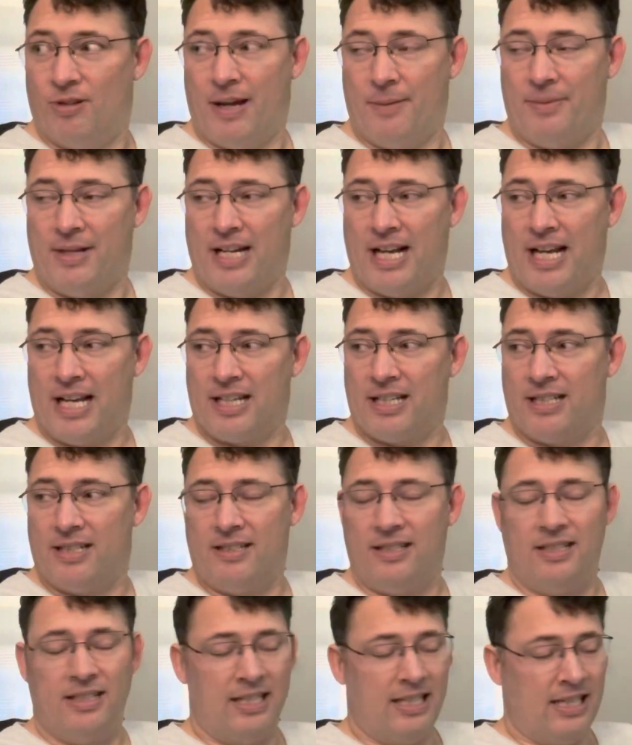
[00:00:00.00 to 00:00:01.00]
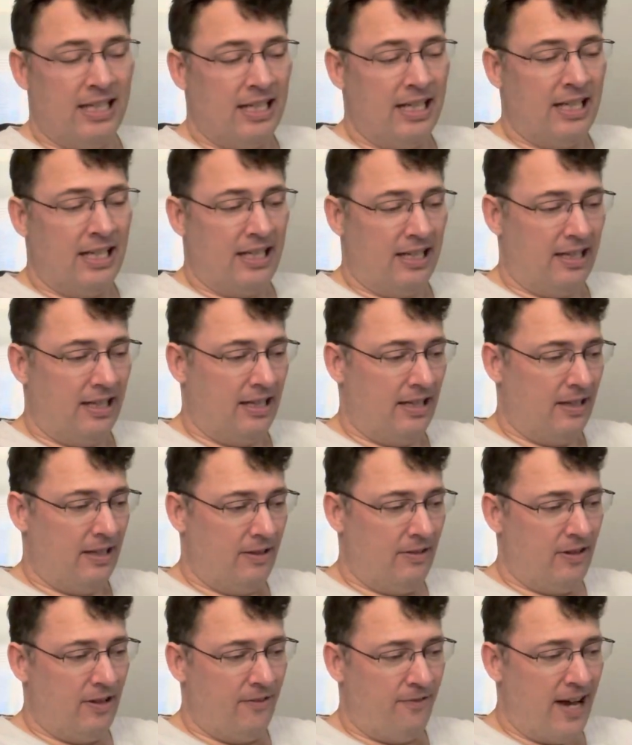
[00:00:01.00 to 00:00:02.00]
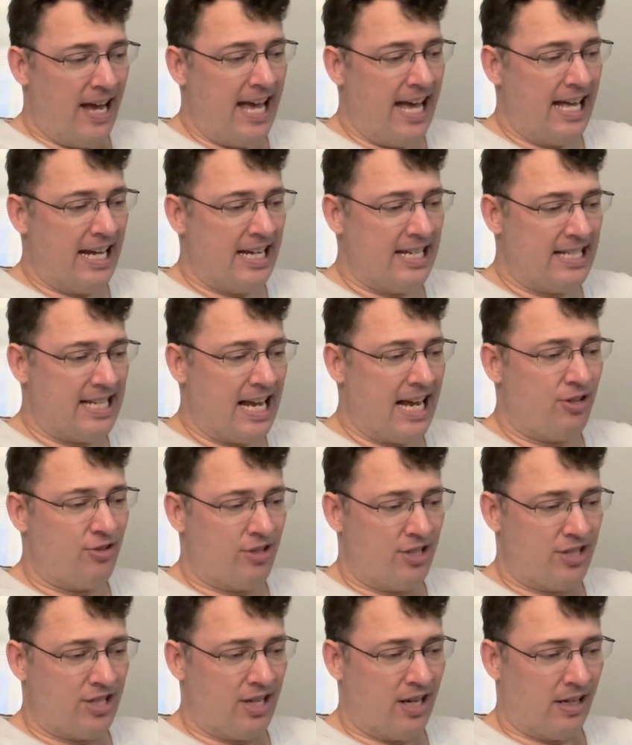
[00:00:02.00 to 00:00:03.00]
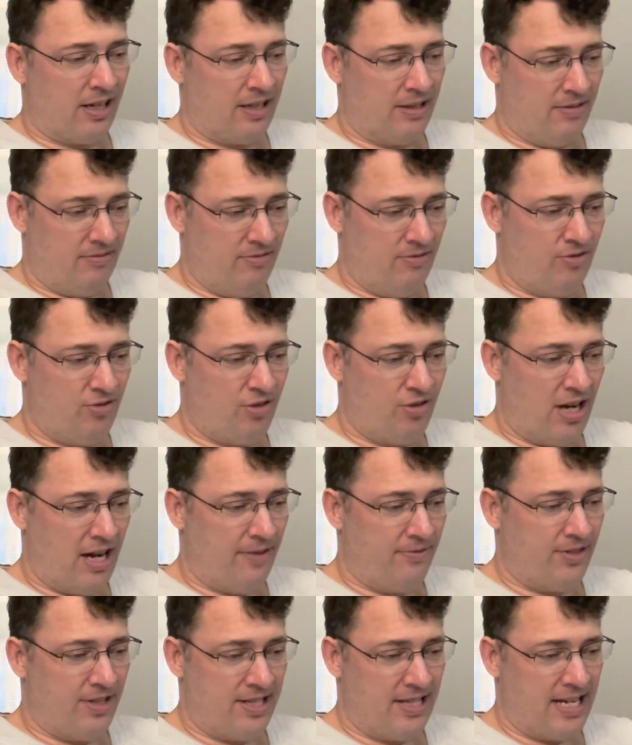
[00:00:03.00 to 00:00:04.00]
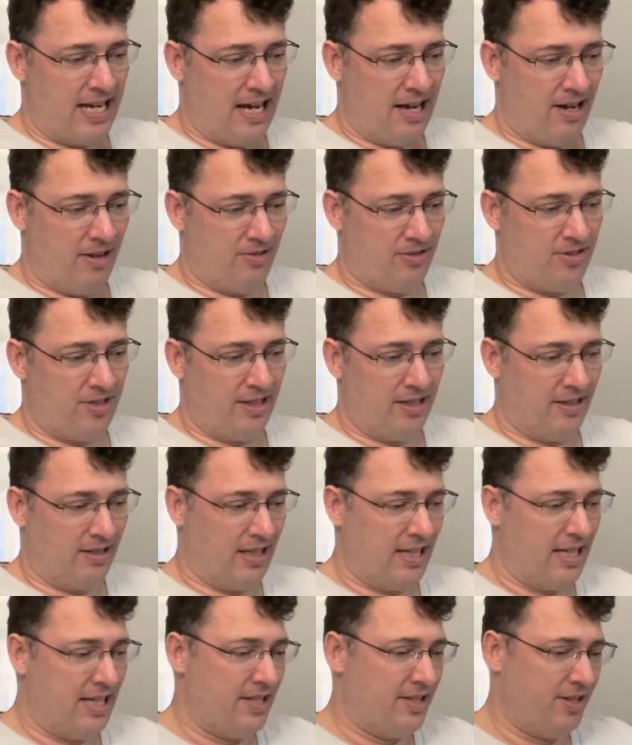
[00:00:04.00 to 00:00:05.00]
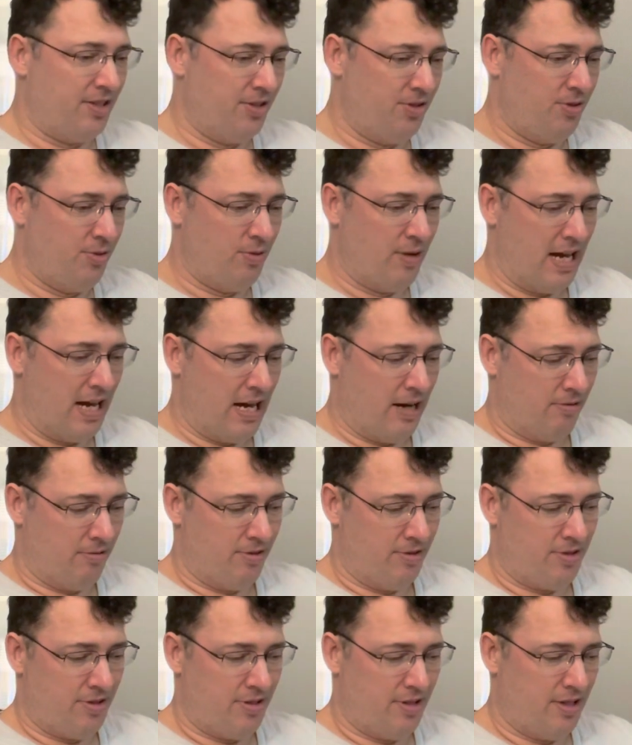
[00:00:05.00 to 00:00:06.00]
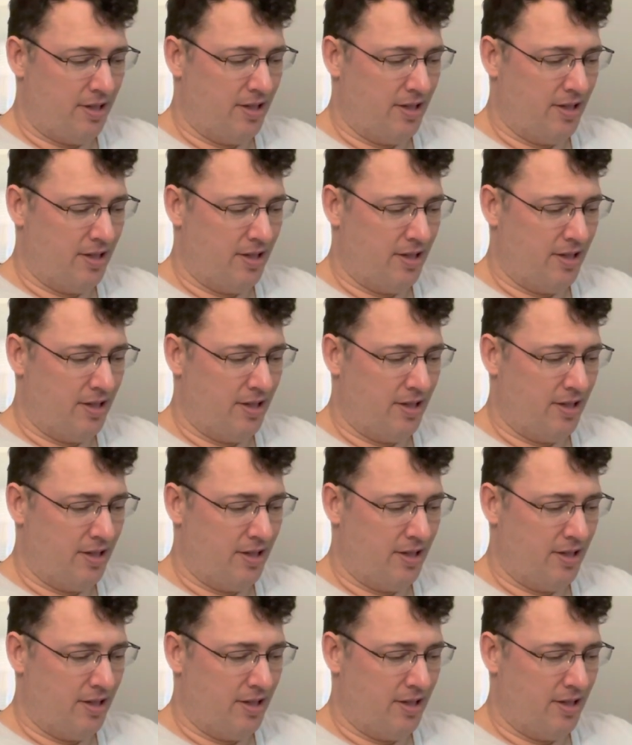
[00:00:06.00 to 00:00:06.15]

I mean, I could, if I had his address, I could drive to his house in less than 2 hours.